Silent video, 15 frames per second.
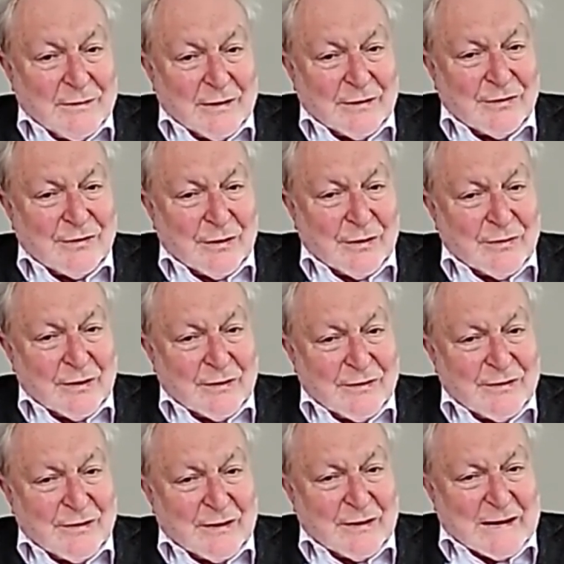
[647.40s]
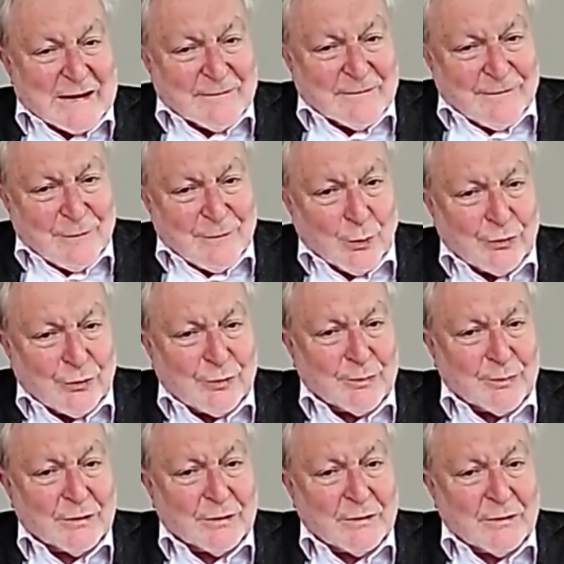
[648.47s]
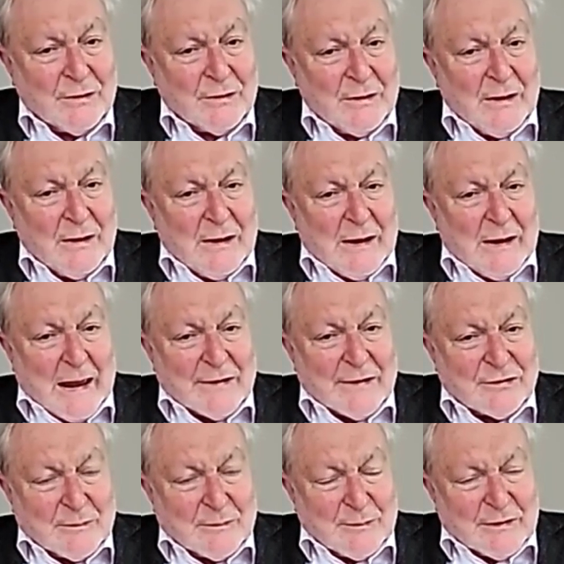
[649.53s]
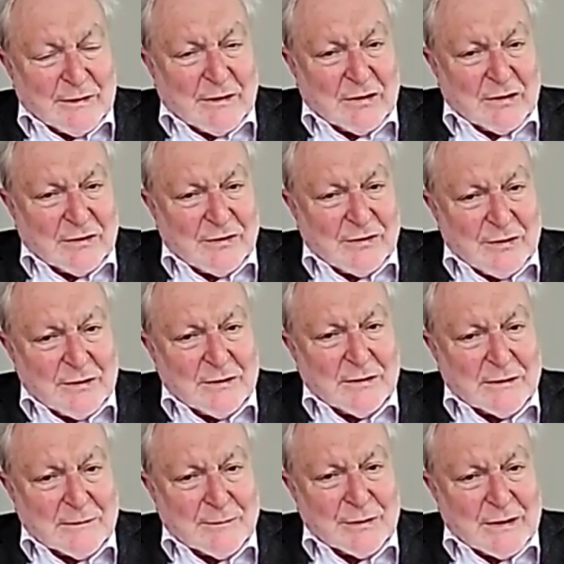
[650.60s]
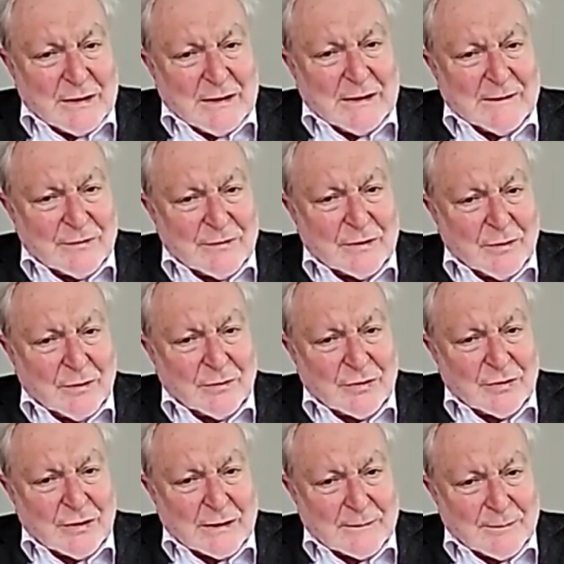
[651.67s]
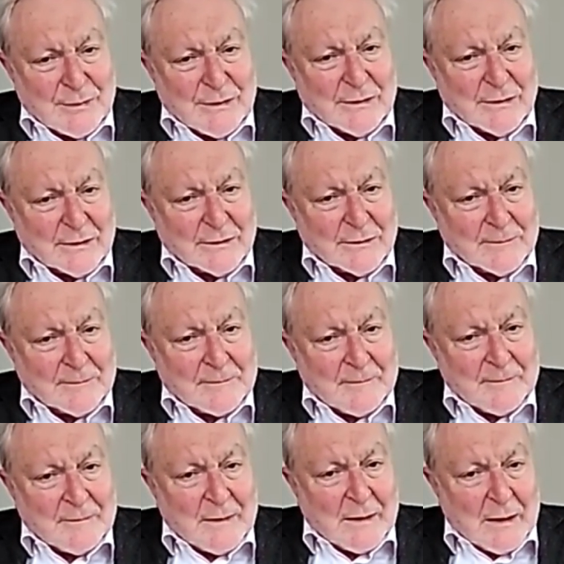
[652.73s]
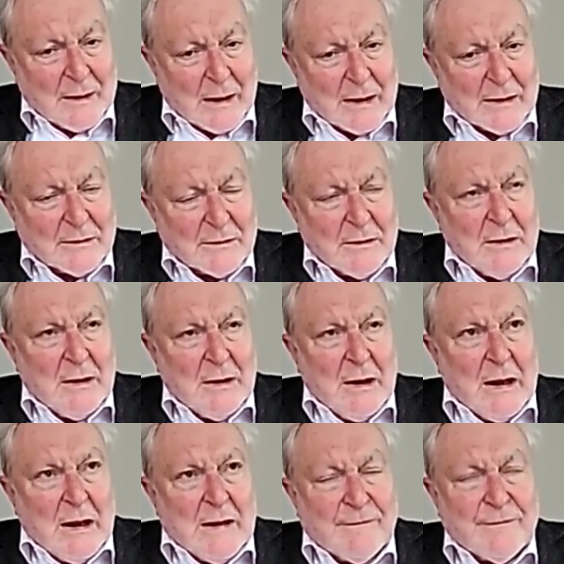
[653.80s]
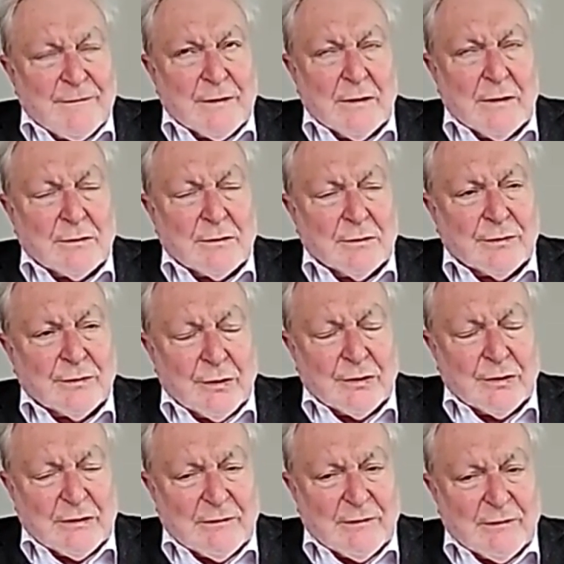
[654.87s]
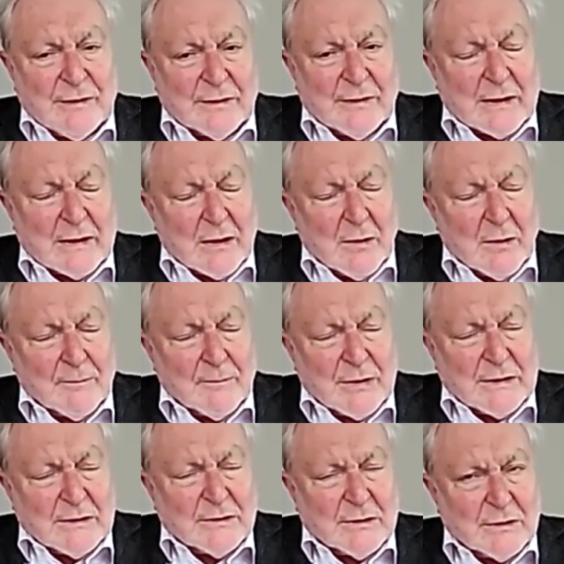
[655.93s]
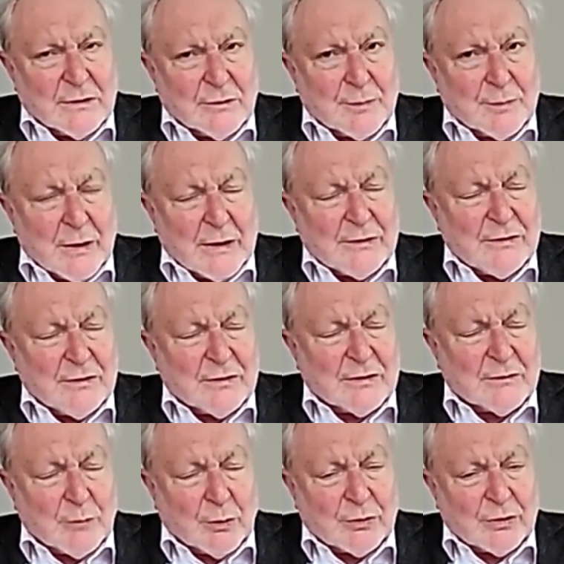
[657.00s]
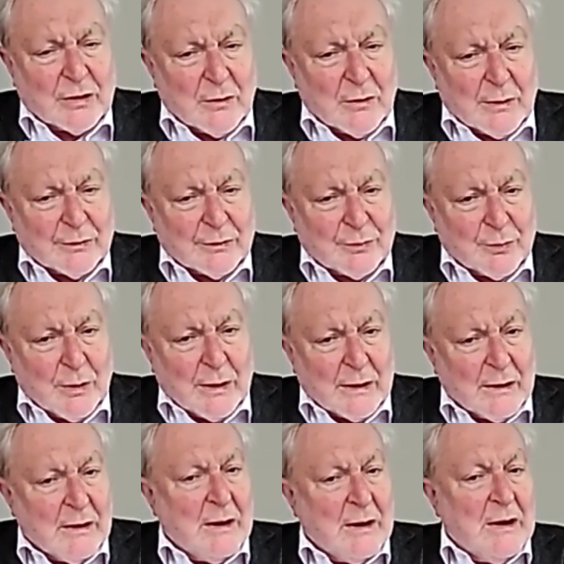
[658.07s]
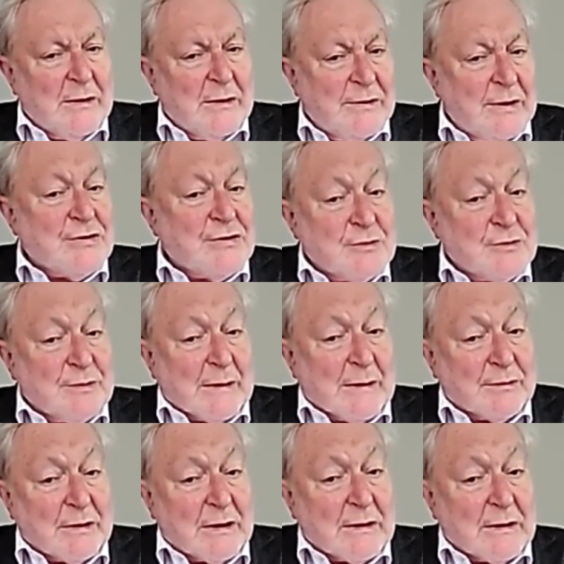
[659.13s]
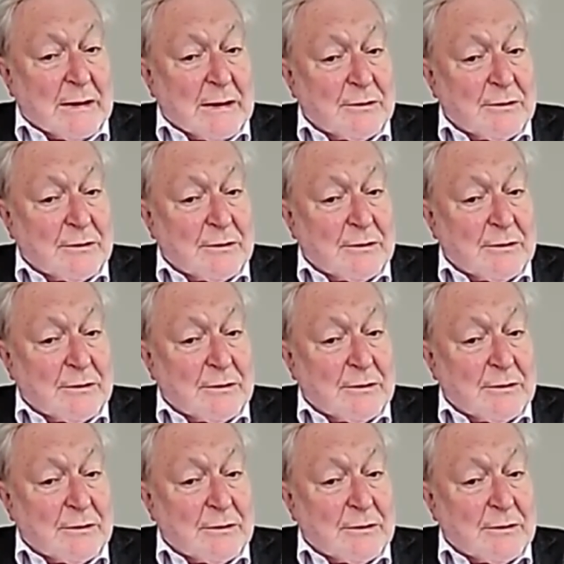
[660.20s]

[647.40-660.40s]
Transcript: So that for the enforcement has to be considered at the beginning of the contract period. And if the local authority feel they can't meet the new prices and want to go elsewhere, they should be able to get out